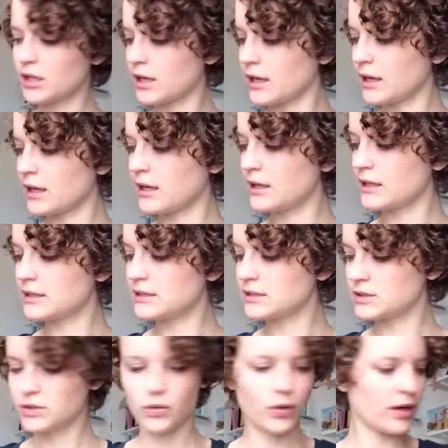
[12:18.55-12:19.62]

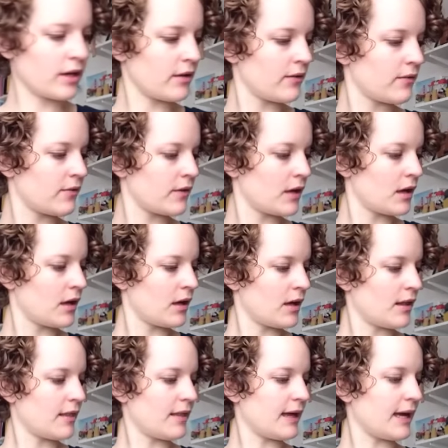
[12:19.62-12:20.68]
It's sort of
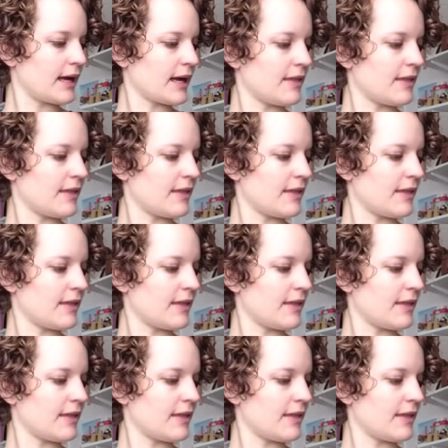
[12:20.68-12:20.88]
like,